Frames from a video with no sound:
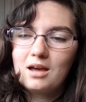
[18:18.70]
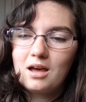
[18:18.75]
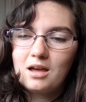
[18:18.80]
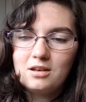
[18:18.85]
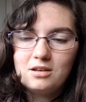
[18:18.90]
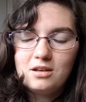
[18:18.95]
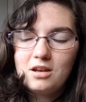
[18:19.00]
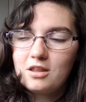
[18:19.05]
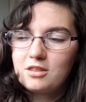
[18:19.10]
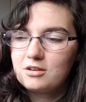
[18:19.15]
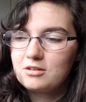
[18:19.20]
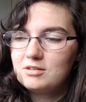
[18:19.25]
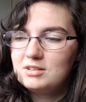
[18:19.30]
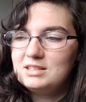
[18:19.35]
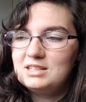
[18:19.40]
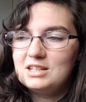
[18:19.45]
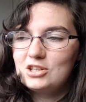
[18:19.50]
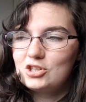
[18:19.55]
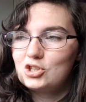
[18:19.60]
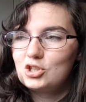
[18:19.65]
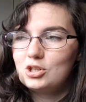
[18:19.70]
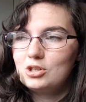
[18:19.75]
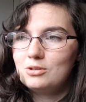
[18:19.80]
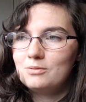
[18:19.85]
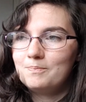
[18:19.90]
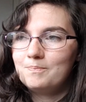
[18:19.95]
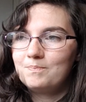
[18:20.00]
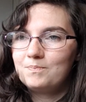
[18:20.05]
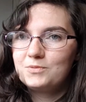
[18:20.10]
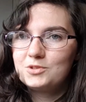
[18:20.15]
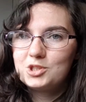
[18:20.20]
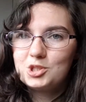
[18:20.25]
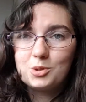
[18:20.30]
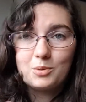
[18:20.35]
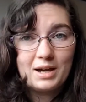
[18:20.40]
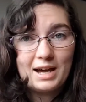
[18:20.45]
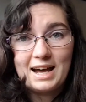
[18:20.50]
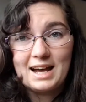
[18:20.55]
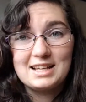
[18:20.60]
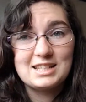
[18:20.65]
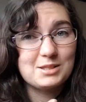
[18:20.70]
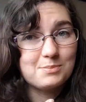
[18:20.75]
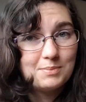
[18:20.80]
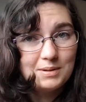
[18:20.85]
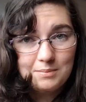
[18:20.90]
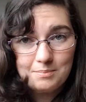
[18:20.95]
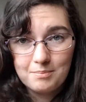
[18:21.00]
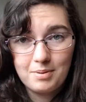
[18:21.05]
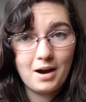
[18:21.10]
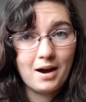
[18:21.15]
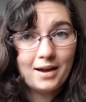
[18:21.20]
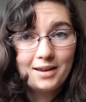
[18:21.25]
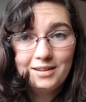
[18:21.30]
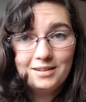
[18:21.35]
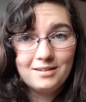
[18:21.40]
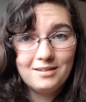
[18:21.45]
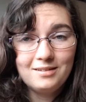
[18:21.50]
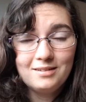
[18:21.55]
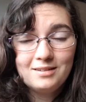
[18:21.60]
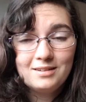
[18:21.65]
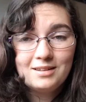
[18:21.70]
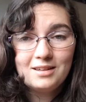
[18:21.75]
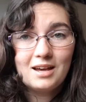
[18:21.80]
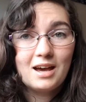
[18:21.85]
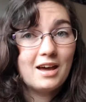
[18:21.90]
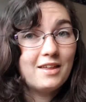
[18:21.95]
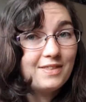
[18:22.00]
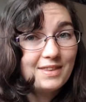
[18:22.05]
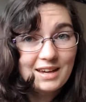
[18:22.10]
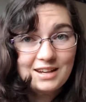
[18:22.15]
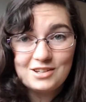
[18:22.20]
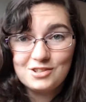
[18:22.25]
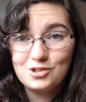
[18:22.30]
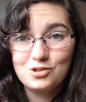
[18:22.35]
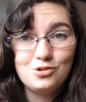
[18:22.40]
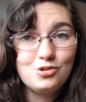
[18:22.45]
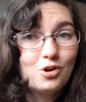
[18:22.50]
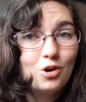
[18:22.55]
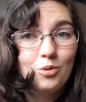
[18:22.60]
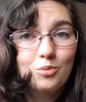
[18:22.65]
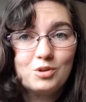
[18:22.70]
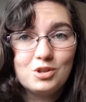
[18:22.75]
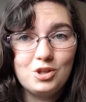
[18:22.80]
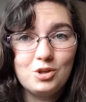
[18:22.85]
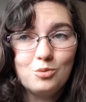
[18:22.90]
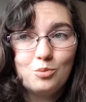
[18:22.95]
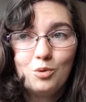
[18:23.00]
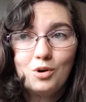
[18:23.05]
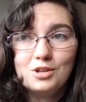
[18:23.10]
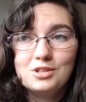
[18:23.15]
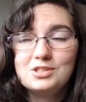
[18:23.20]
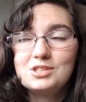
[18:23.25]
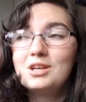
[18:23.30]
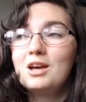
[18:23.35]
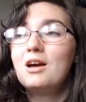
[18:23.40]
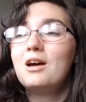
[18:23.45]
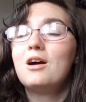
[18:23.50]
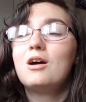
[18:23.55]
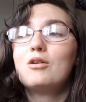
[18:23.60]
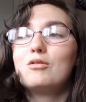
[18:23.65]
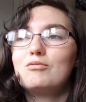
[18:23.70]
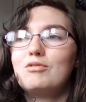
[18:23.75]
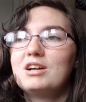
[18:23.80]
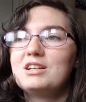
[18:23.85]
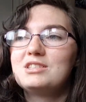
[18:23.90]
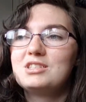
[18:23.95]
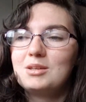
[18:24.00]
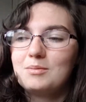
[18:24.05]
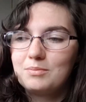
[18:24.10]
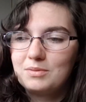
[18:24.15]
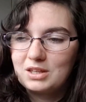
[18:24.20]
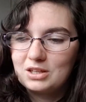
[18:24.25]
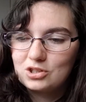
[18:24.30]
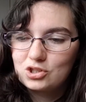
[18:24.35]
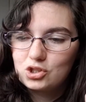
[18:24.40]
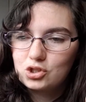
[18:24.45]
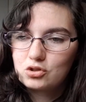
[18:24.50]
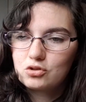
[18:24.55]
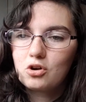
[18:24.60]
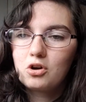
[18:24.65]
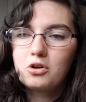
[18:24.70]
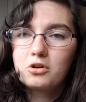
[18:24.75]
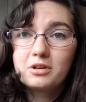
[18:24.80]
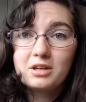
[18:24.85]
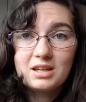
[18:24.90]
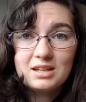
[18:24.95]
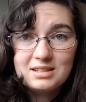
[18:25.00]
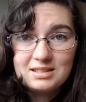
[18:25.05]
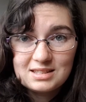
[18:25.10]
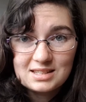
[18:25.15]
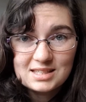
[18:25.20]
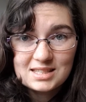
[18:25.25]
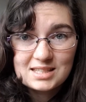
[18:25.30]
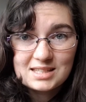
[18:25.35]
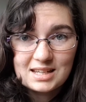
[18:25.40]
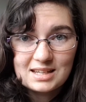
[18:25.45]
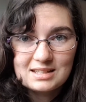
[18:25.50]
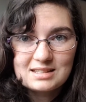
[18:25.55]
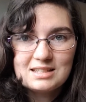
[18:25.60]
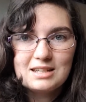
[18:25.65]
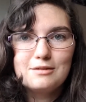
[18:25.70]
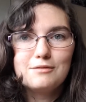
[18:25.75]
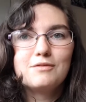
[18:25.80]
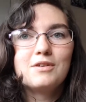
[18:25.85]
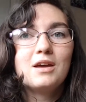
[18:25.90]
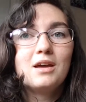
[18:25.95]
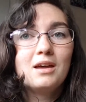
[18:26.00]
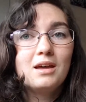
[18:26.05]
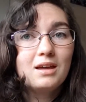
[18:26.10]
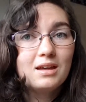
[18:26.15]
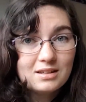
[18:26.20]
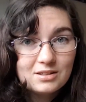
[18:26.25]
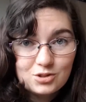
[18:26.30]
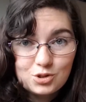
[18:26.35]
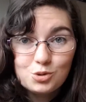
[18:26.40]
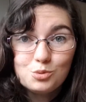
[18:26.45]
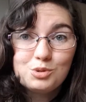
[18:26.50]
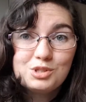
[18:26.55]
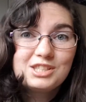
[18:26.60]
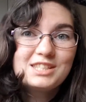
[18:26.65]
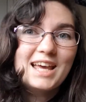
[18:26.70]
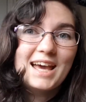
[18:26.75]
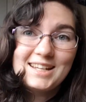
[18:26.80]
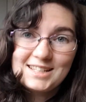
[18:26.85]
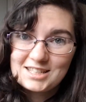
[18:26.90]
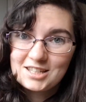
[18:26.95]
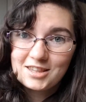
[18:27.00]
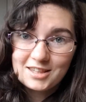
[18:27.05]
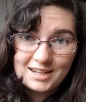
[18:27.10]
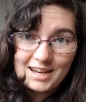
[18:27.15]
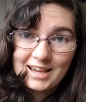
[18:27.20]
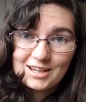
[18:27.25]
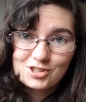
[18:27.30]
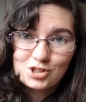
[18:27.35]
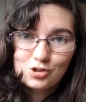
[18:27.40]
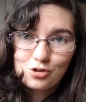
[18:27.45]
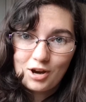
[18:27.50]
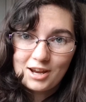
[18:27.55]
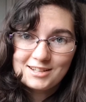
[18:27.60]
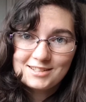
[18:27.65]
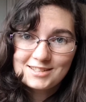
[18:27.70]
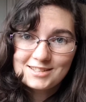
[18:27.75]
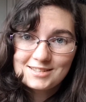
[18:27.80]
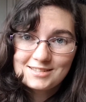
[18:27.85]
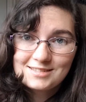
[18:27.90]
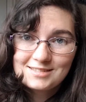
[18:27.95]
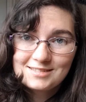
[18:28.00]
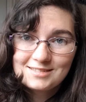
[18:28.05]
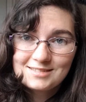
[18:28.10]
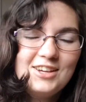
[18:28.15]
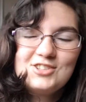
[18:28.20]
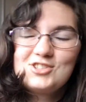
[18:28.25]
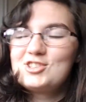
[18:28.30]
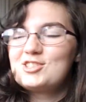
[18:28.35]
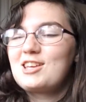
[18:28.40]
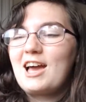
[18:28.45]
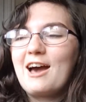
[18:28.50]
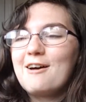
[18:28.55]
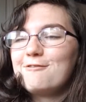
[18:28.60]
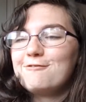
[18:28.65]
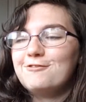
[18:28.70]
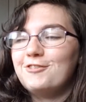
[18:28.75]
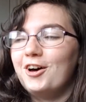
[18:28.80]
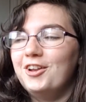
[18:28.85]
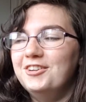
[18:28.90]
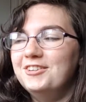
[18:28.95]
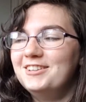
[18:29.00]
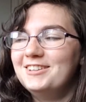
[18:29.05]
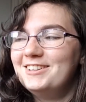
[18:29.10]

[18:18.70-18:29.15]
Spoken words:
another addition to a has-been pile, and that is not what you want. Write something strong and distinctive to set the next trend. Just have fun.